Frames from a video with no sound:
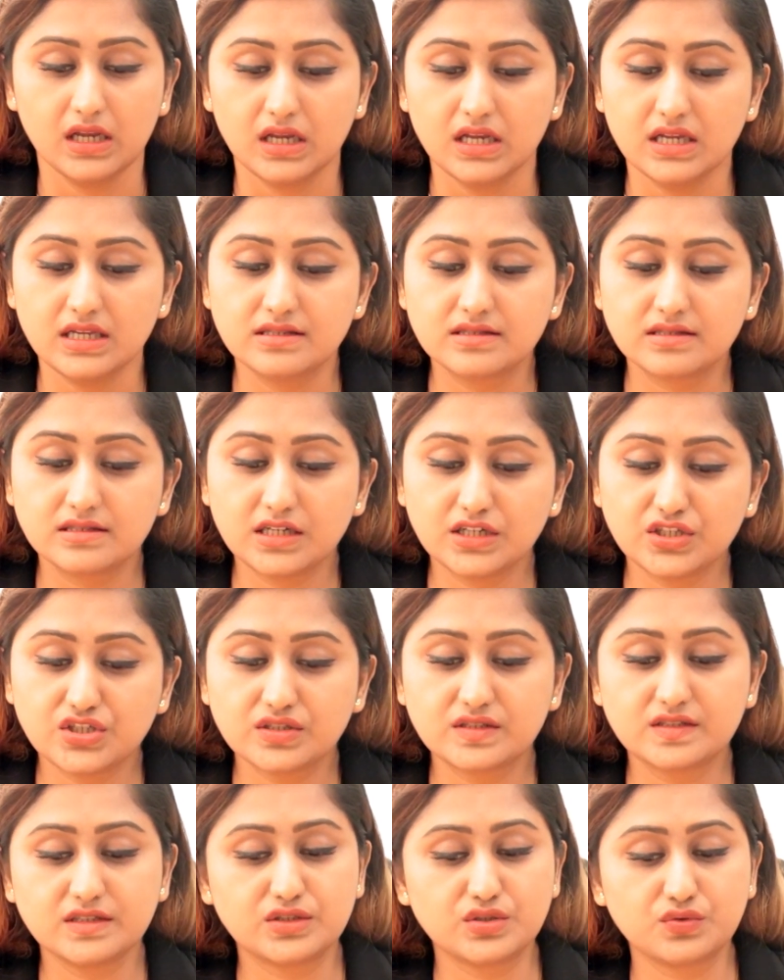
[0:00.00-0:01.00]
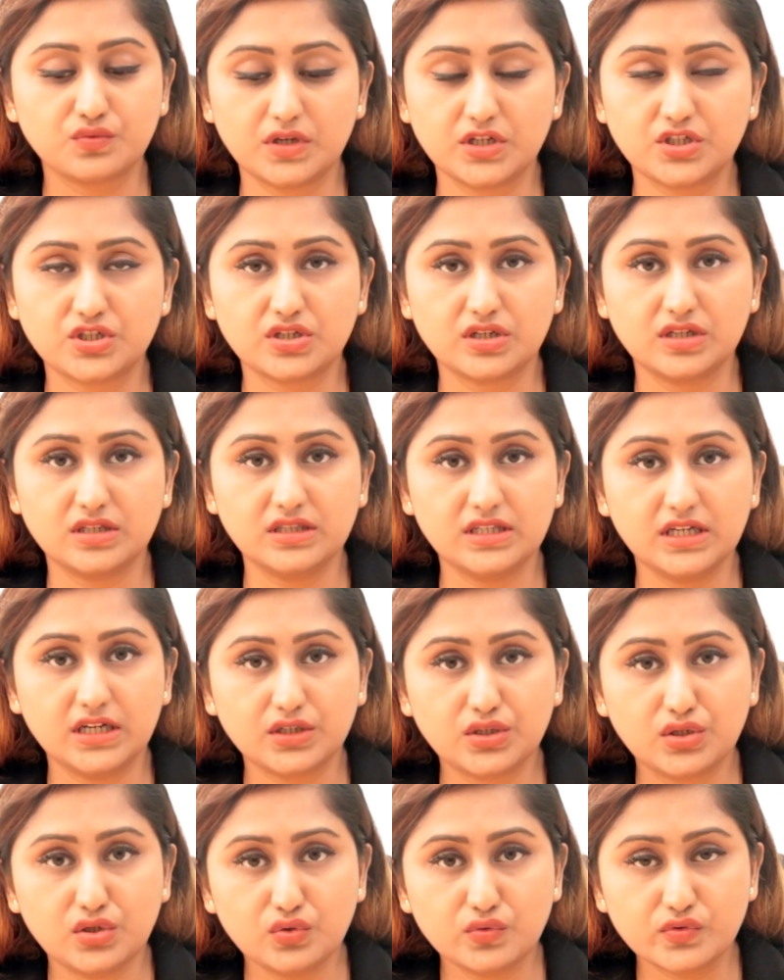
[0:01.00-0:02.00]
In such a situation, the
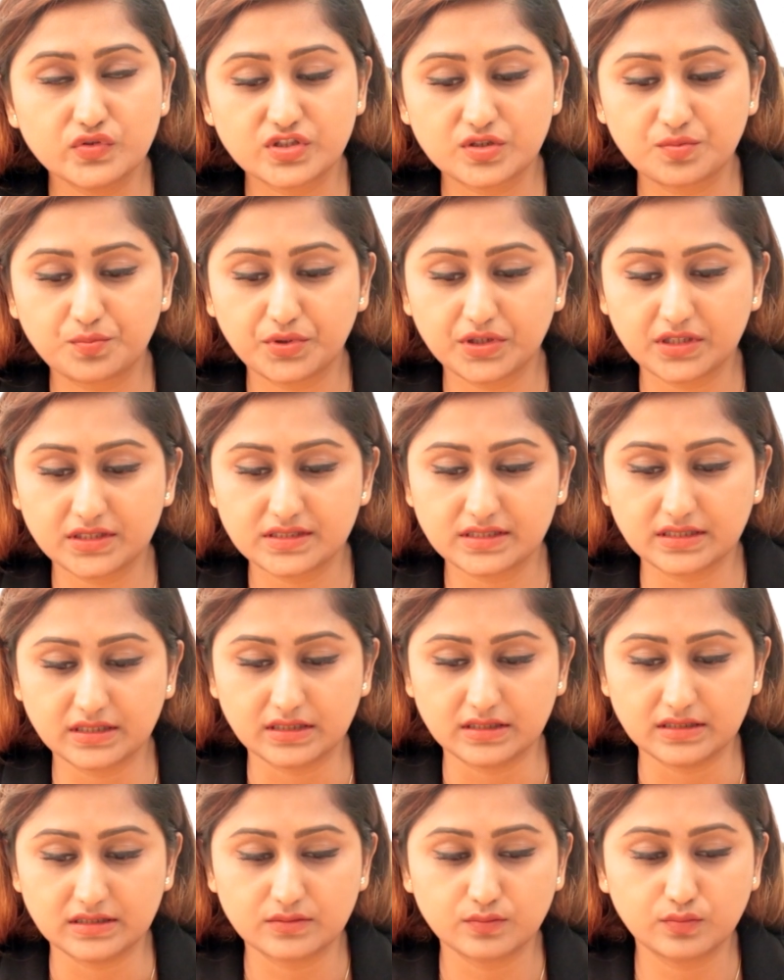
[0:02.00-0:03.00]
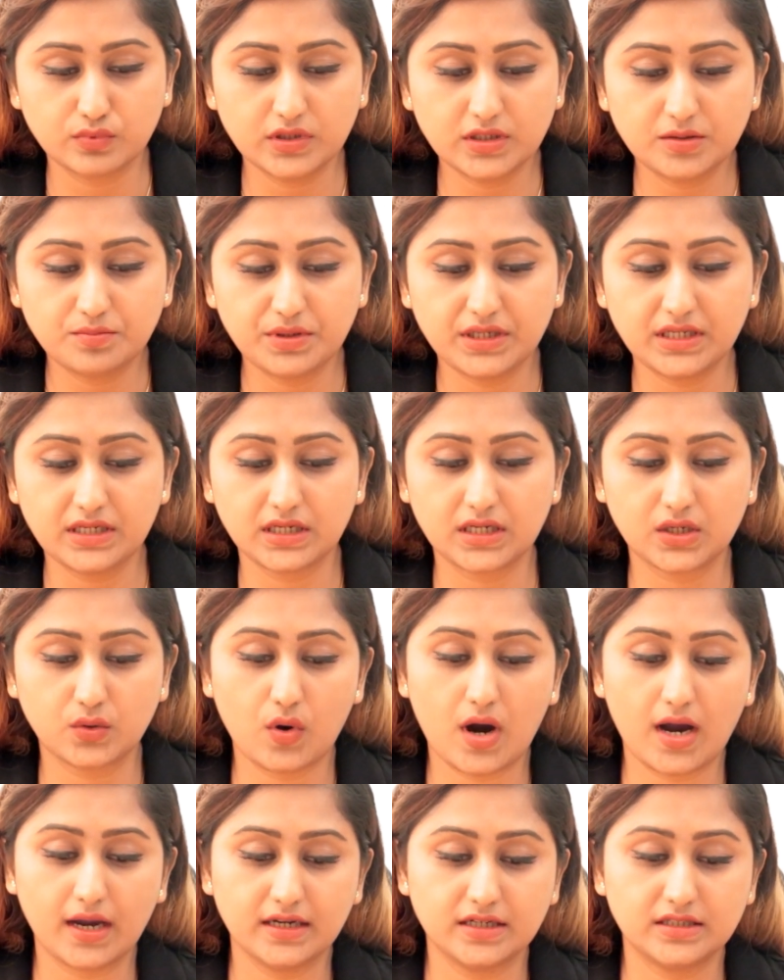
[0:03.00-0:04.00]
accused persons would be
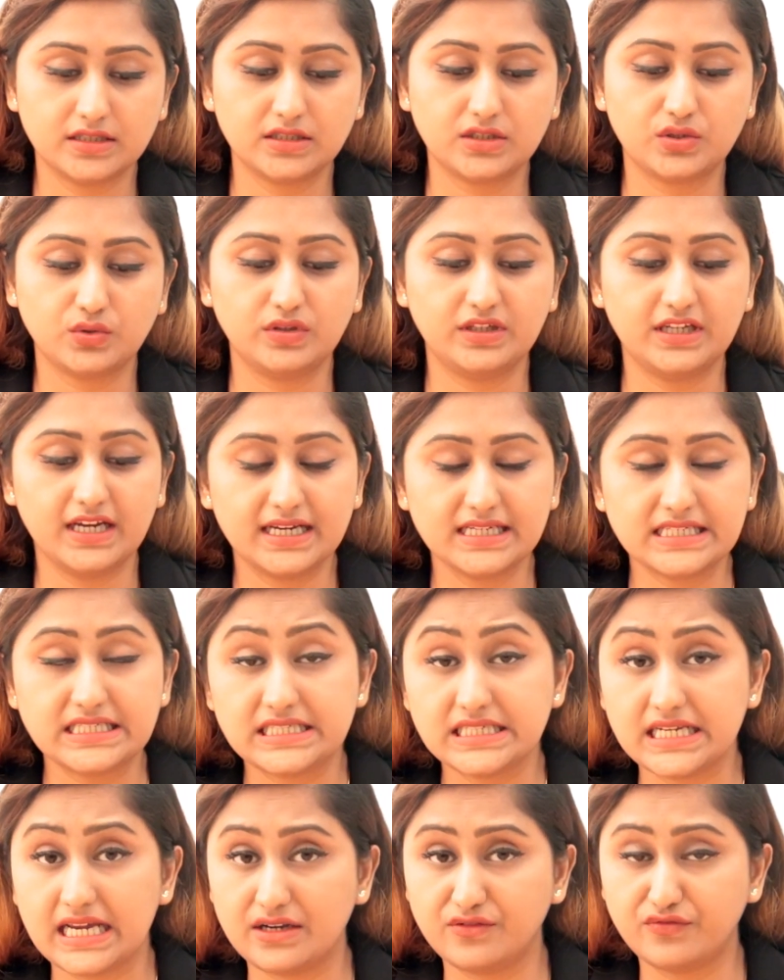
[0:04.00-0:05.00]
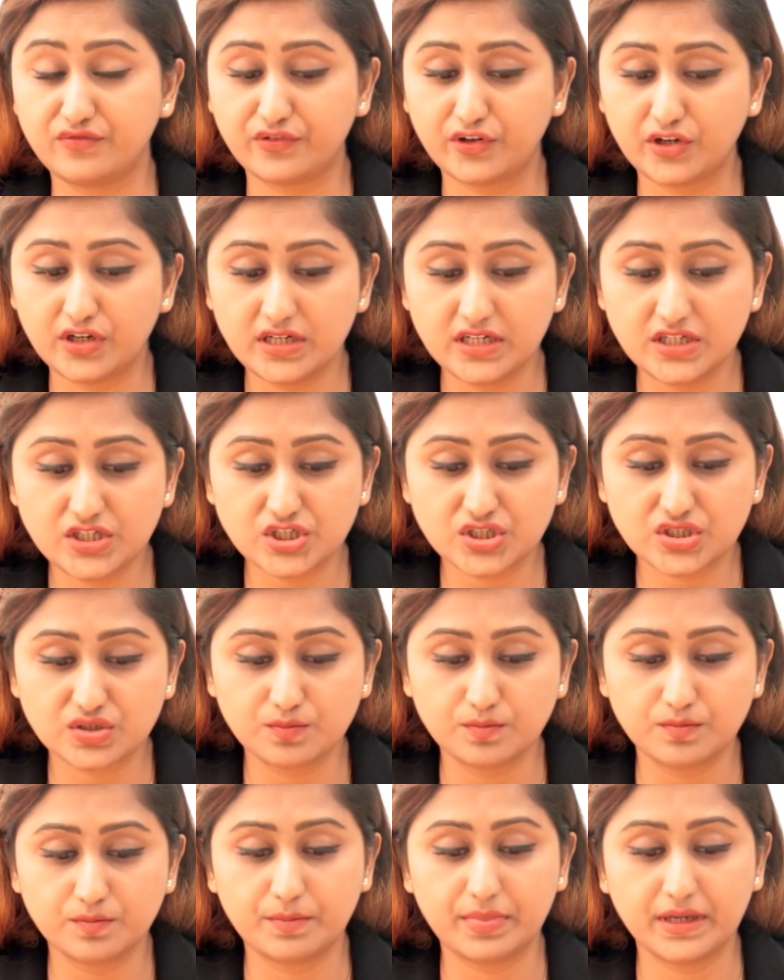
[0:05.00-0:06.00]
required to get and furnish
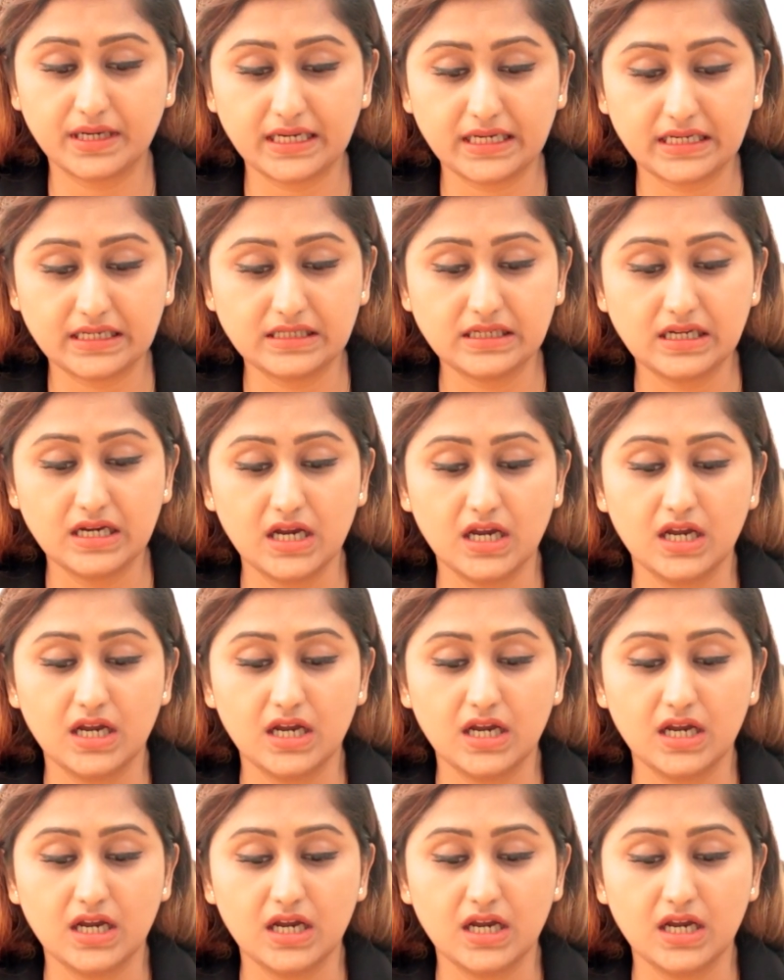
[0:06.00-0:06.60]
bail